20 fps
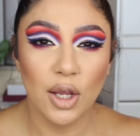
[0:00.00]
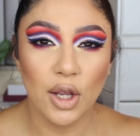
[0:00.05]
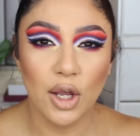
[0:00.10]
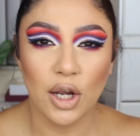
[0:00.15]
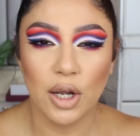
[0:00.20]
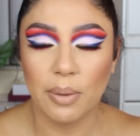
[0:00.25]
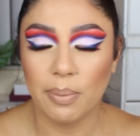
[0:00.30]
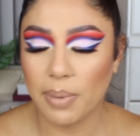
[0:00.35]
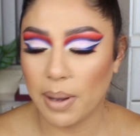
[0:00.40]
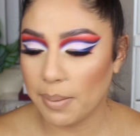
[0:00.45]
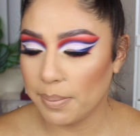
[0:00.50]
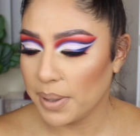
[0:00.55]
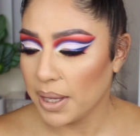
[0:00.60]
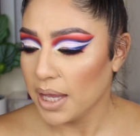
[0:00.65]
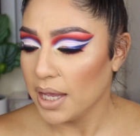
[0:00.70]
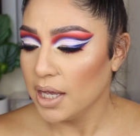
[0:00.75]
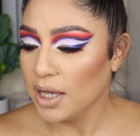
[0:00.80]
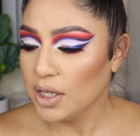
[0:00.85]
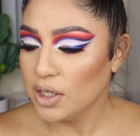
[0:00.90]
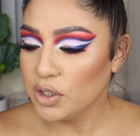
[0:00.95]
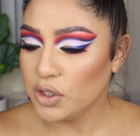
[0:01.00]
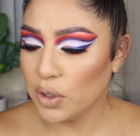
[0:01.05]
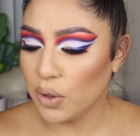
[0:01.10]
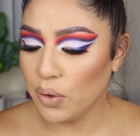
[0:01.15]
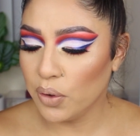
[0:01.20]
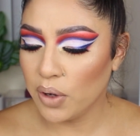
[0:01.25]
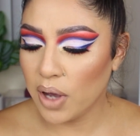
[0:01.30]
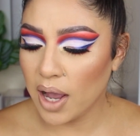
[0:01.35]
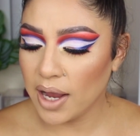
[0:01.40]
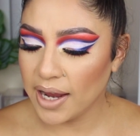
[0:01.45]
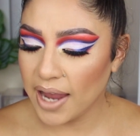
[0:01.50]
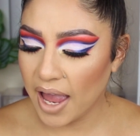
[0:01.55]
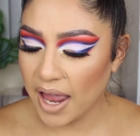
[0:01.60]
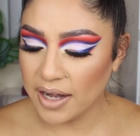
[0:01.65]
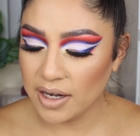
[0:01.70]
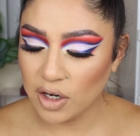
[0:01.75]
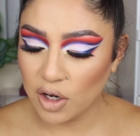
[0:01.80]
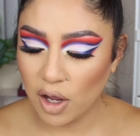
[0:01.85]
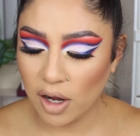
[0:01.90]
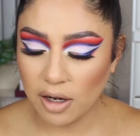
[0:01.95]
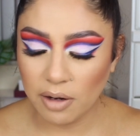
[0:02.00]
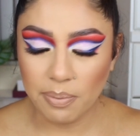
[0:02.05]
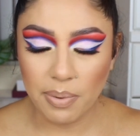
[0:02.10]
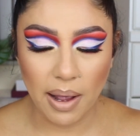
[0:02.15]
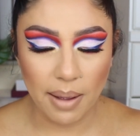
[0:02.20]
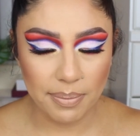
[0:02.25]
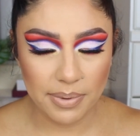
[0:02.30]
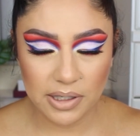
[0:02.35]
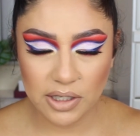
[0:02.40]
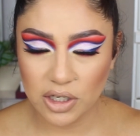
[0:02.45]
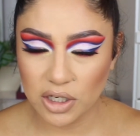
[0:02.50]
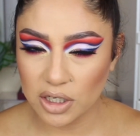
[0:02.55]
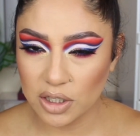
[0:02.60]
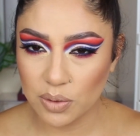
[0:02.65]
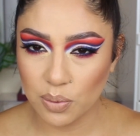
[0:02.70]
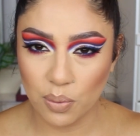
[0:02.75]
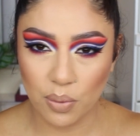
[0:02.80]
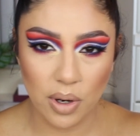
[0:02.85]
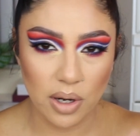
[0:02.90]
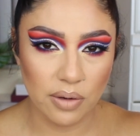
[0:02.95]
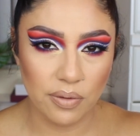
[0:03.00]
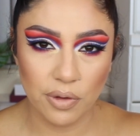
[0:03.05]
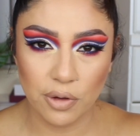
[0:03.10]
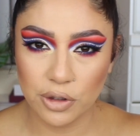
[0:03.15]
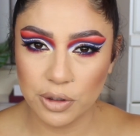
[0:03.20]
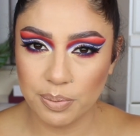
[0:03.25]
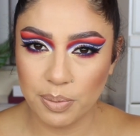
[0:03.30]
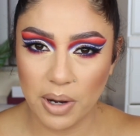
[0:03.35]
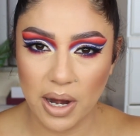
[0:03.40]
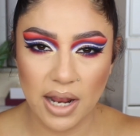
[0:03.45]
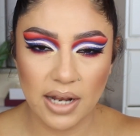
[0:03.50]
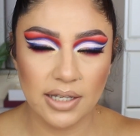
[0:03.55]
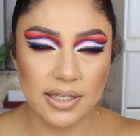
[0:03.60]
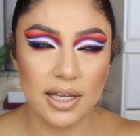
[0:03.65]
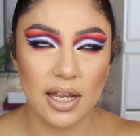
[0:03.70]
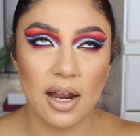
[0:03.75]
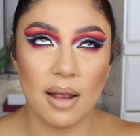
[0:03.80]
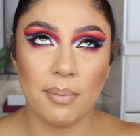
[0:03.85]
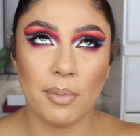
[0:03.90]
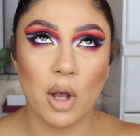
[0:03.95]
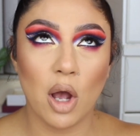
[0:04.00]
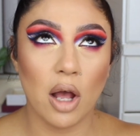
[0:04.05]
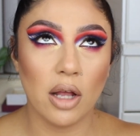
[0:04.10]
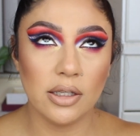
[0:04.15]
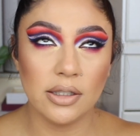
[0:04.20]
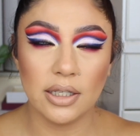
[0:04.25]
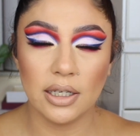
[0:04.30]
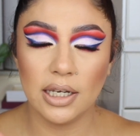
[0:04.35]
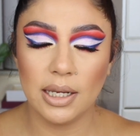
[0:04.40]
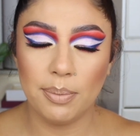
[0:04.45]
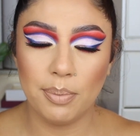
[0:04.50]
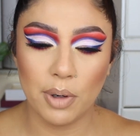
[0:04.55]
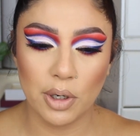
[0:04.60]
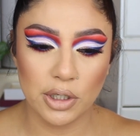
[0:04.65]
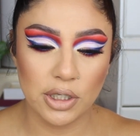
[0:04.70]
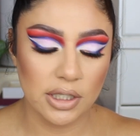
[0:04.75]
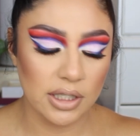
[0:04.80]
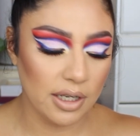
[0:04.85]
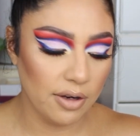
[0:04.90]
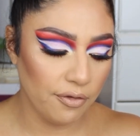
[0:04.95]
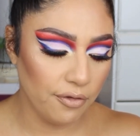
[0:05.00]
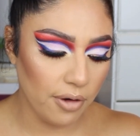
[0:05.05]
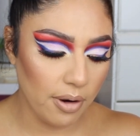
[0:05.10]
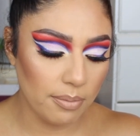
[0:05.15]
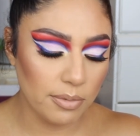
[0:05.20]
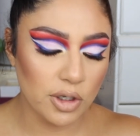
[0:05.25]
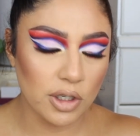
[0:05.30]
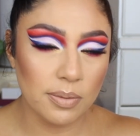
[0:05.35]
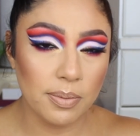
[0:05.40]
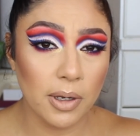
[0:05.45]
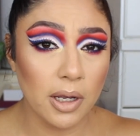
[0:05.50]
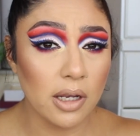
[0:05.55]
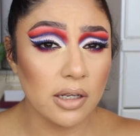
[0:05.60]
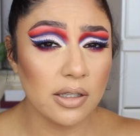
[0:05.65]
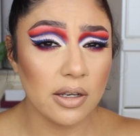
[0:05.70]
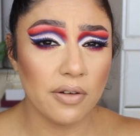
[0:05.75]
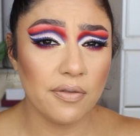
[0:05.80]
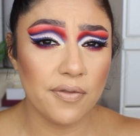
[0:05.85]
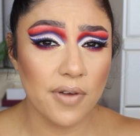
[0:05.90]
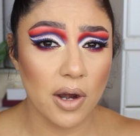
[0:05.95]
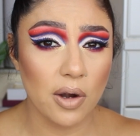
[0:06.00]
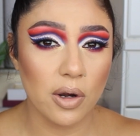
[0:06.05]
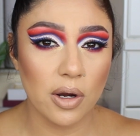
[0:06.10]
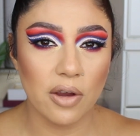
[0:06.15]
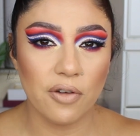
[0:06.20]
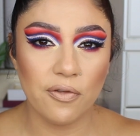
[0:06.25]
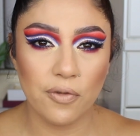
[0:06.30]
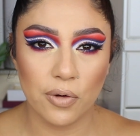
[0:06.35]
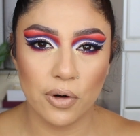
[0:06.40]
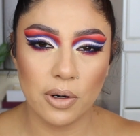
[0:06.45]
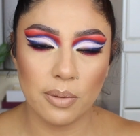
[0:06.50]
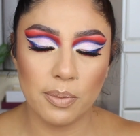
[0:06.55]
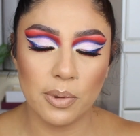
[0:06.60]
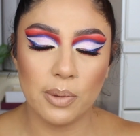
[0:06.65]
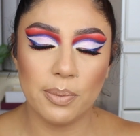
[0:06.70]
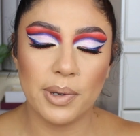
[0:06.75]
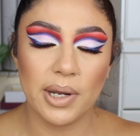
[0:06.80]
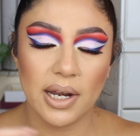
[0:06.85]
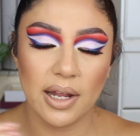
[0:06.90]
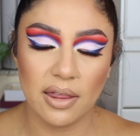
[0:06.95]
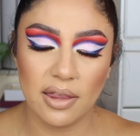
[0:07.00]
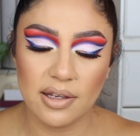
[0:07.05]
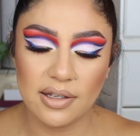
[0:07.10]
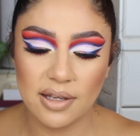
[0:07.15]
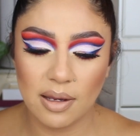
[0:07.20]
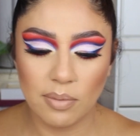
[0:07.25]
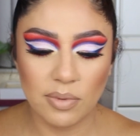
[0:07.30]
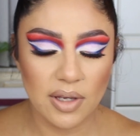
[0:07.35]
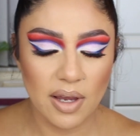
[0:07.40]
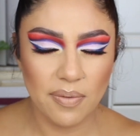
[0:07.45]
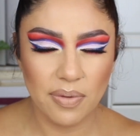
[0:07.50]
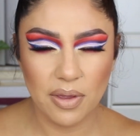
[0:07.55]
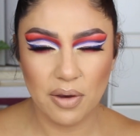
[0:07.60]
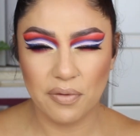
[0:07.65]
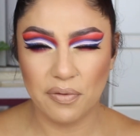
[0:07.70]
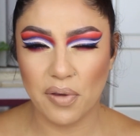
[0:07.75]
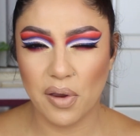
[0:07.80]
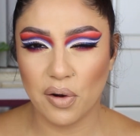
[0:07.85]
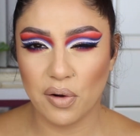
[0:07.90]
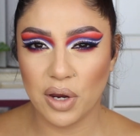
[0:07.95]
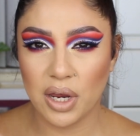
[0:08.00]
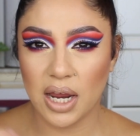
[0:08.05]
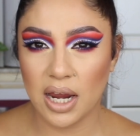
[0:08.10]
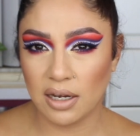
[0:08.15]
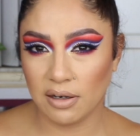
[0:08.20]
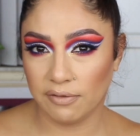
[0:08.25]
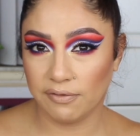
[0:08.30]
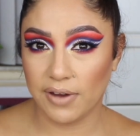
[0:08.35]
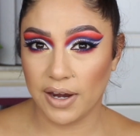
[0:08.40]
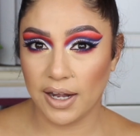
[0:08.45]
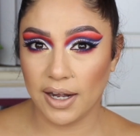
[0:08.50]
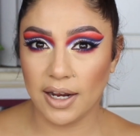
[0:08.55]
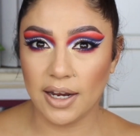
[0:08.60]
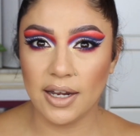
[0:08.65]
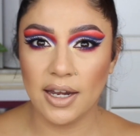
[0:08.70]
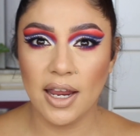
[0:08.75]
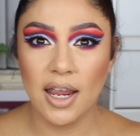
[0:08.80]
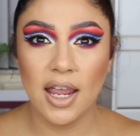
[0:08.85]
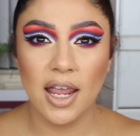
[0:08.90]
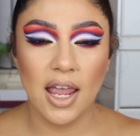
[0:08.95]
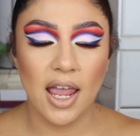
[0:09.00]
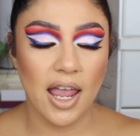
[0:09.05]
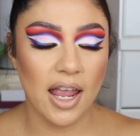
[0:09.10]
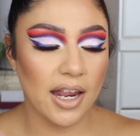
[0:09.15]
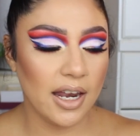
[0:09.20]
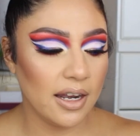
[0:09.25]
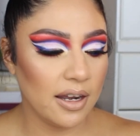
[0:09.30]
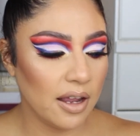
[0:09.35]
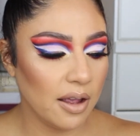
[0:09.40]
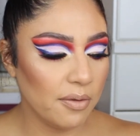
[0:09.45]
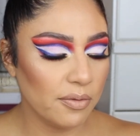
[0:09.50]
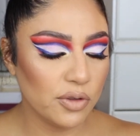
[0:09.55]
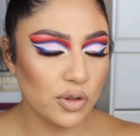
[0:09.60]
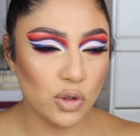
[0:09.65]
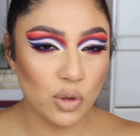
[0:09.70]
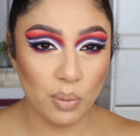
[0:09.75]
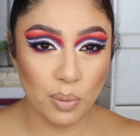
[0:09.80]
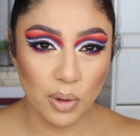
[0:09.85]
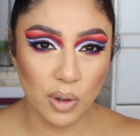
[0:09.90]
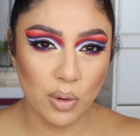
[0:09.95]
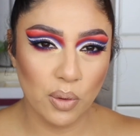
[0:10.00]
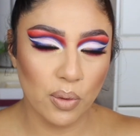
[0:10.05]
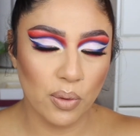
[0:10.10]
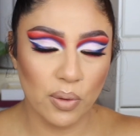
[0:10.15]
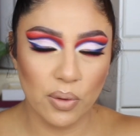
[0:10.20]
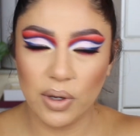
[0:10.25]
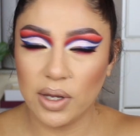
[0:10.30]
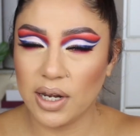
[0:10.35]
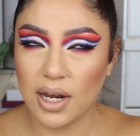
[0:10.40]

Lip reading: Colourpop. So again, Colourpop is just one of those brands that I'm constantly purchasing from, just because they're very affordable, but at the same time, they're very innovative and super cool.